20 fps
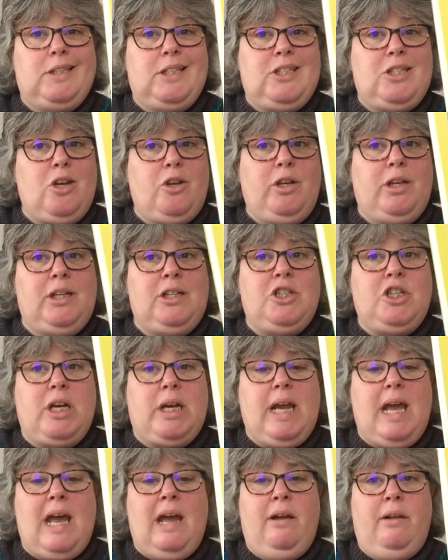so you can
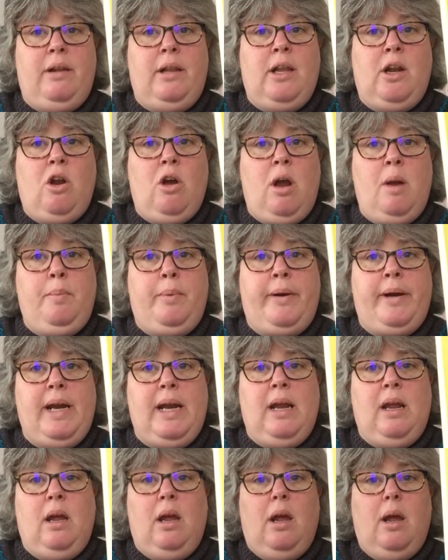check it out in the
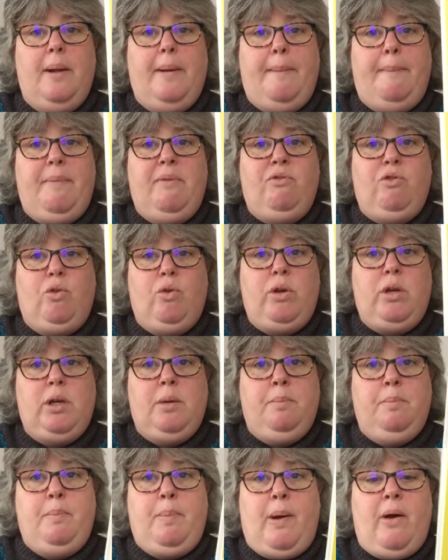library before you
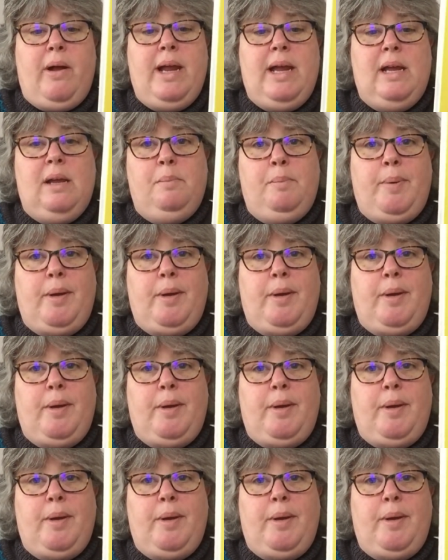buy it.